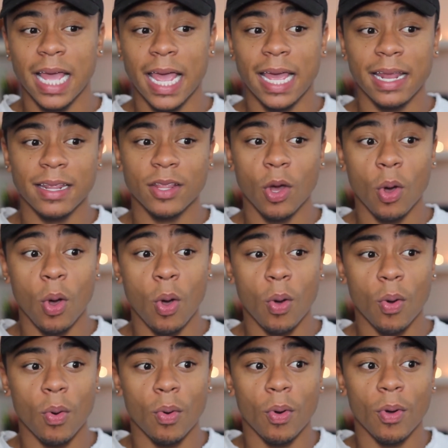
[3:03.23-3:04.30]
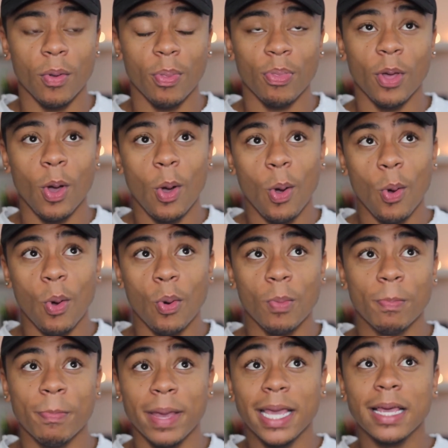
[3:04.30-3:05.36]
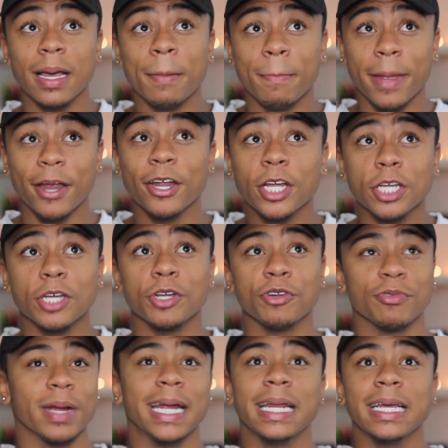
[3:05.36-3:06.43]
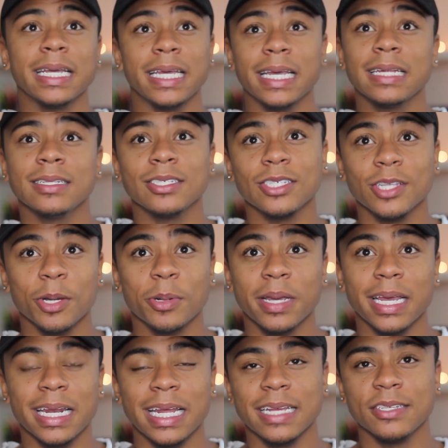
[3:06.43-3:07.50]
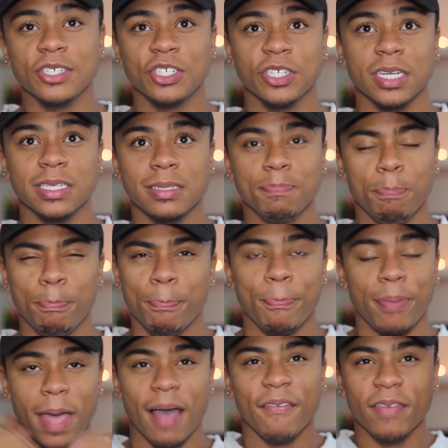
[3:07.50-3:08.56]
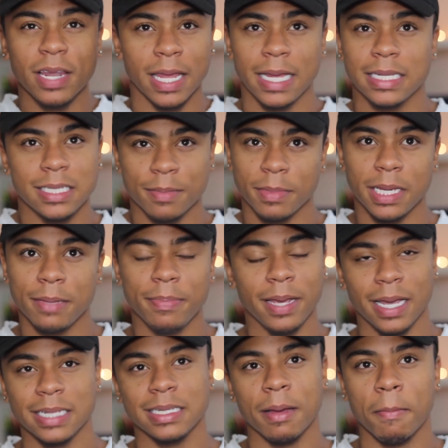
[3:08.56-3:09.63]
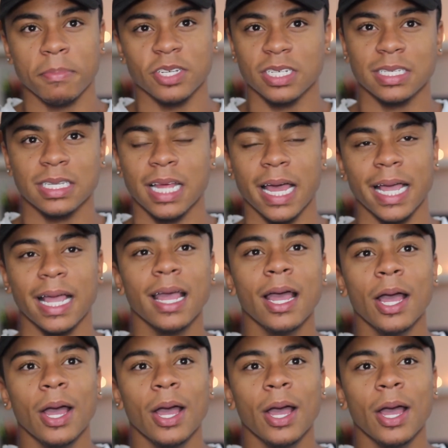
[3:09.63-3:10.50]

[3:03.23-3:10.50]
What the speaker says: And the whole "Make America Great Again" slogan is just baffling to me, because I'm just like,